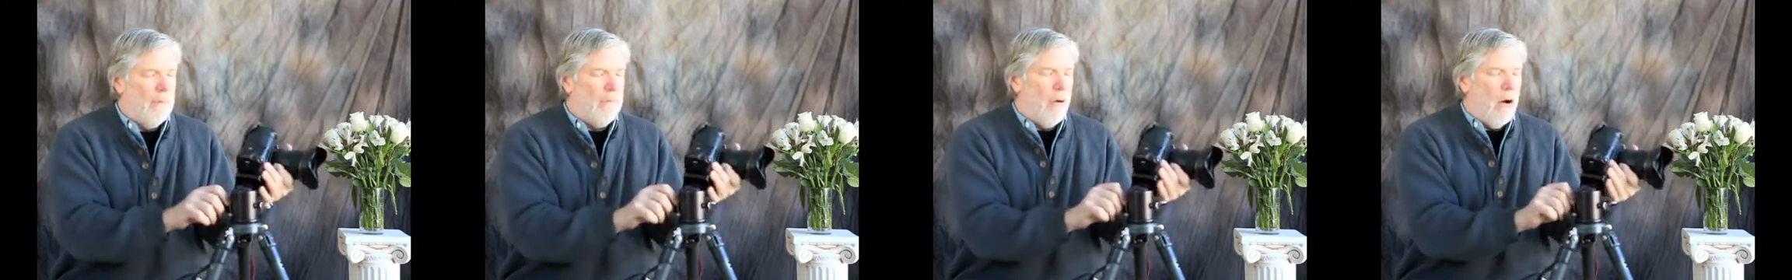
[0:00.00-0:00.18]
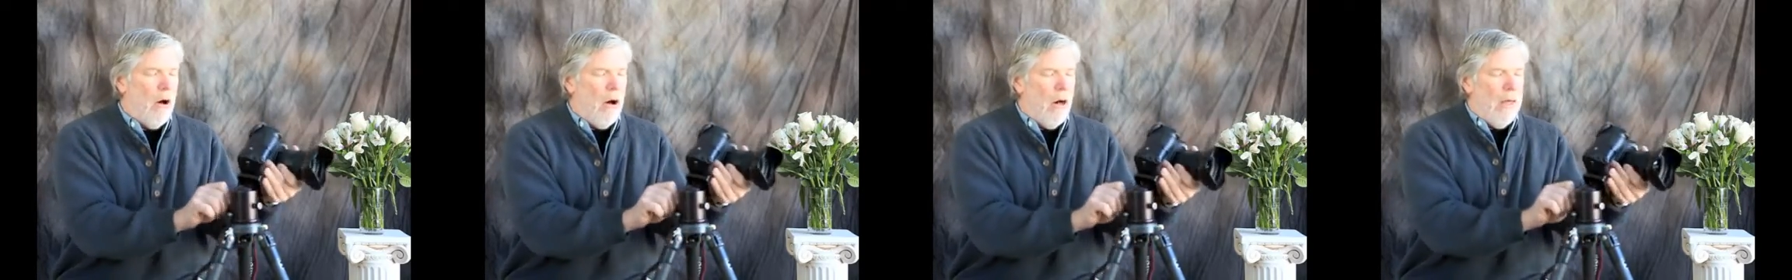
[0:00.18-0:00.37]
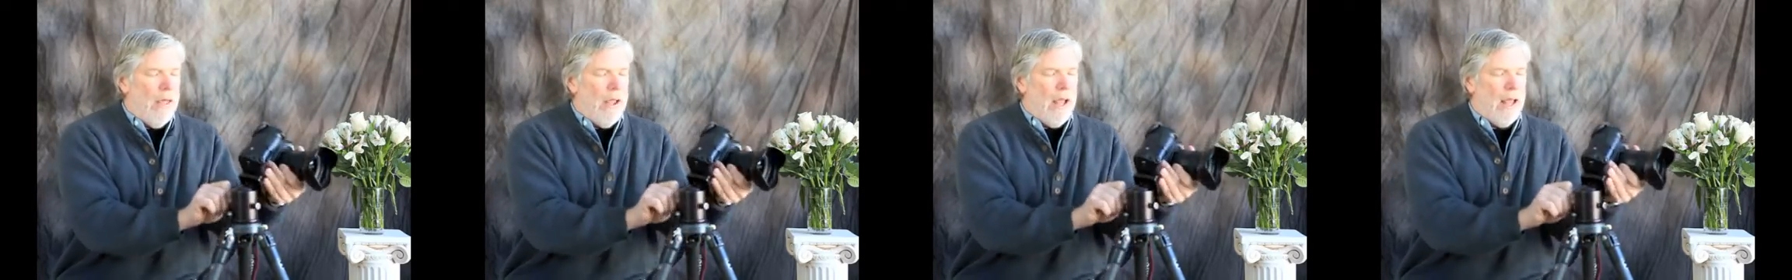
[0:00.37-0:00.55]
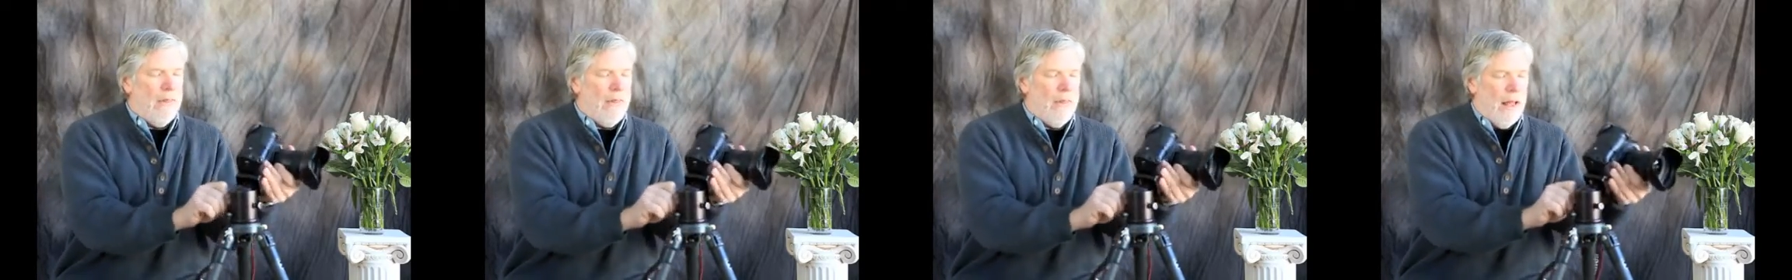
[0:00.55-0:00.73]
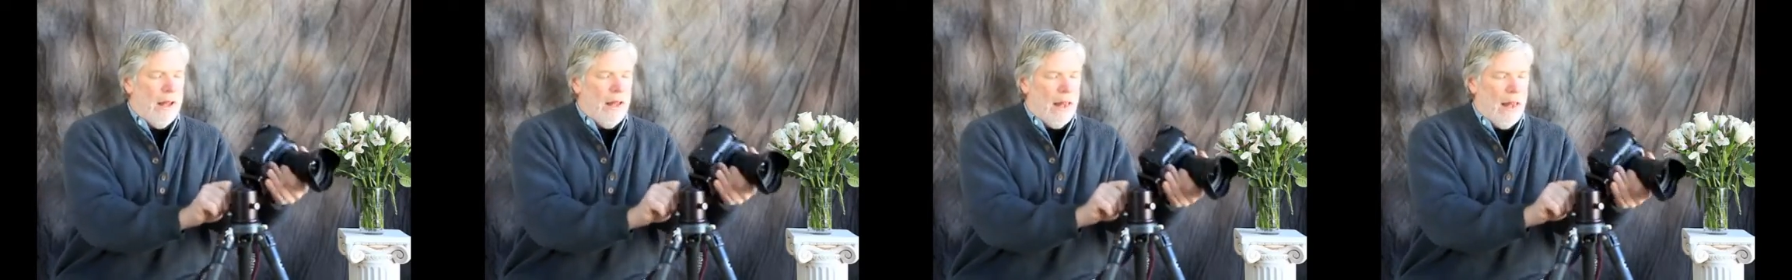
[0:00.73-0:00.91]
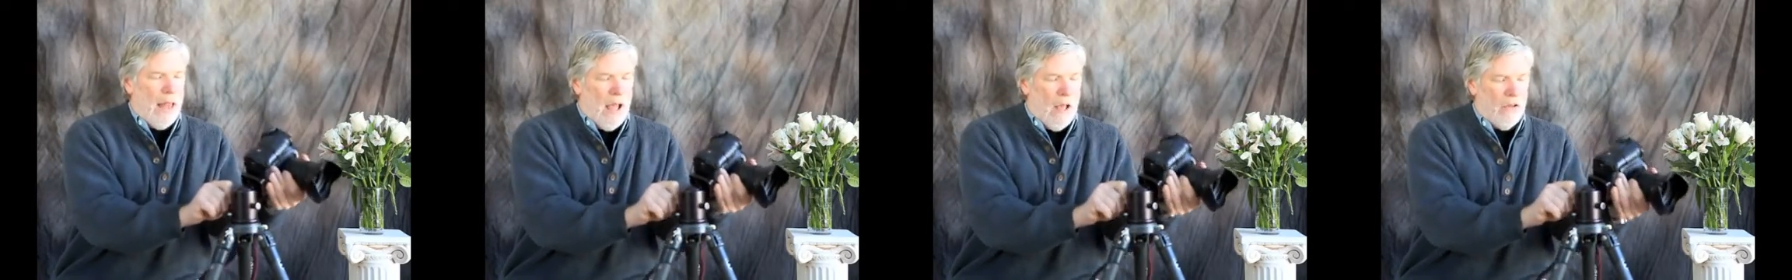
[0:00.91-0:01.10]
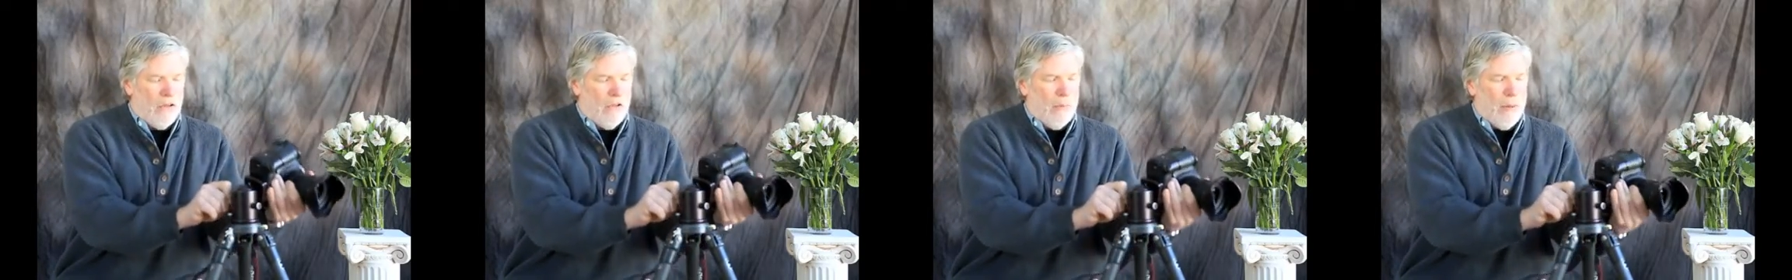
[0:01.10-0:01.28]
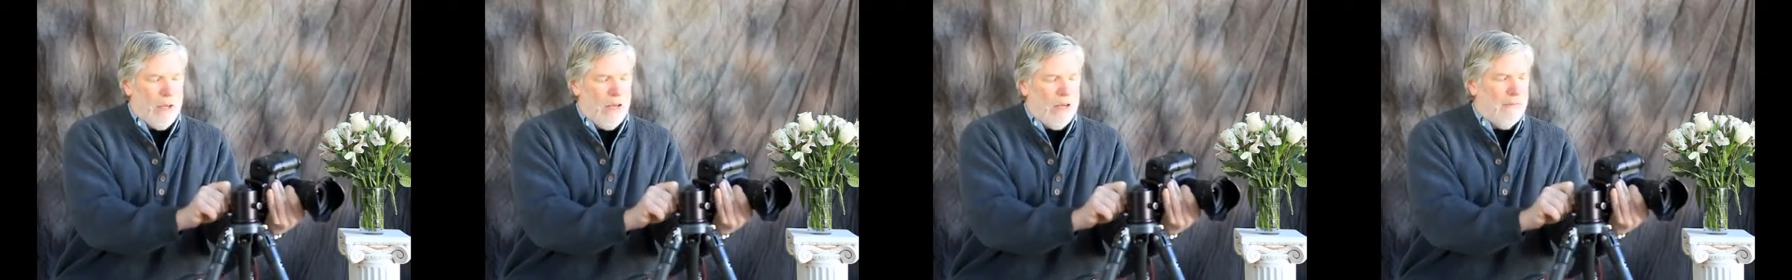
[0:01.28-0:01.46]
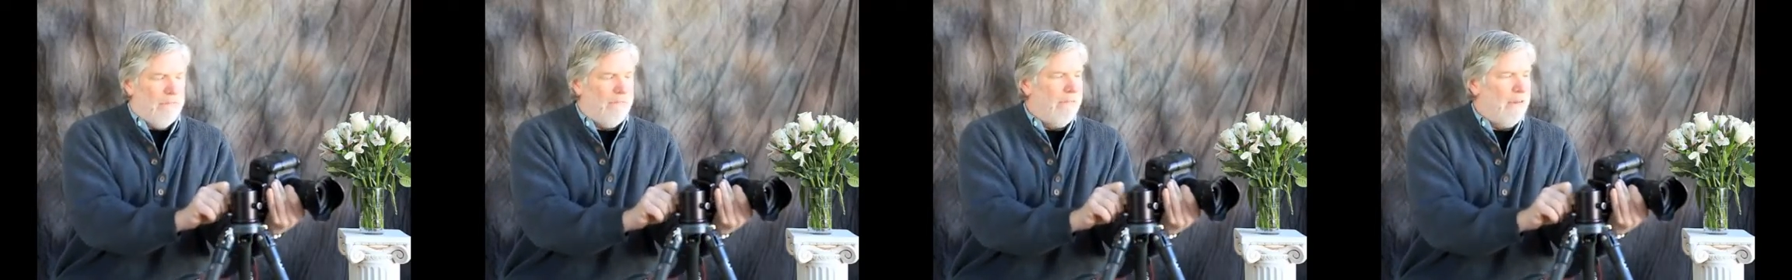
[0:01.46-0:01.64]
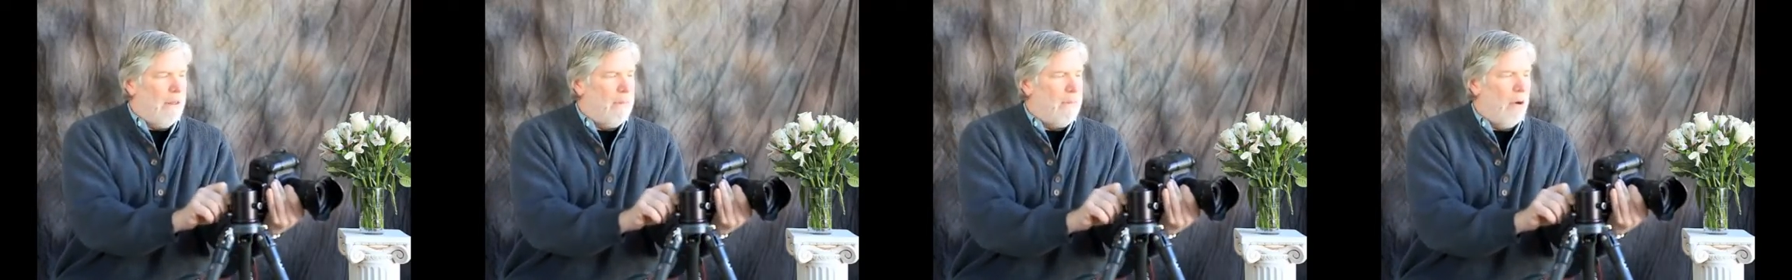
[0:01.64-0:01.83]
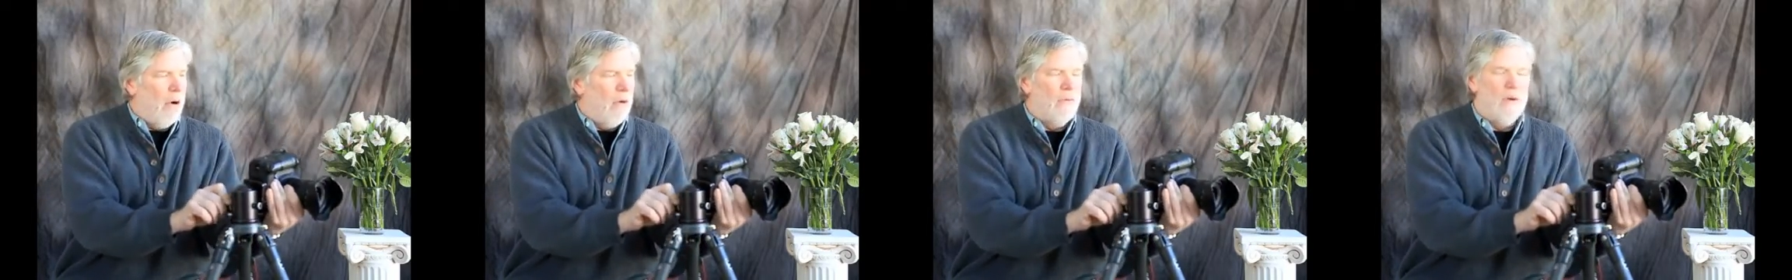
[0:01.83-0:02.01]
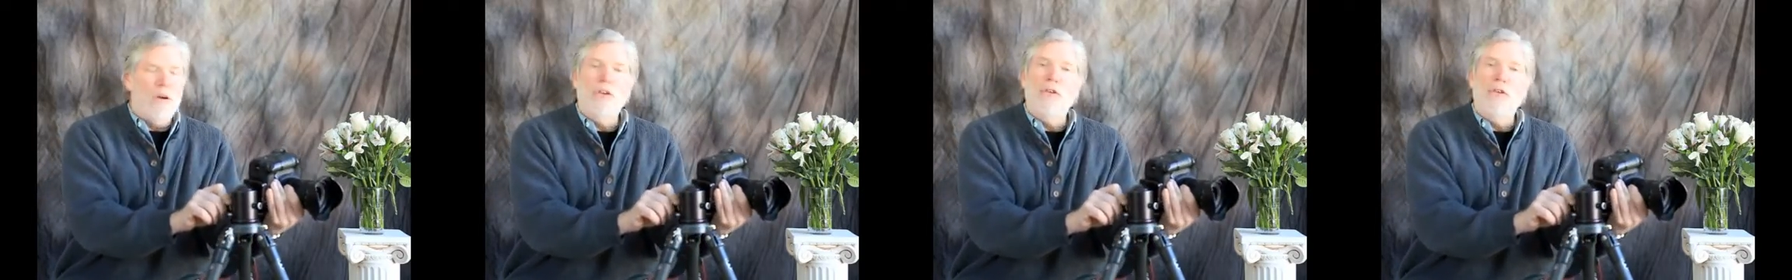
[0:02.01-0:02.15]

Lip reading: ball head that allows me to flip over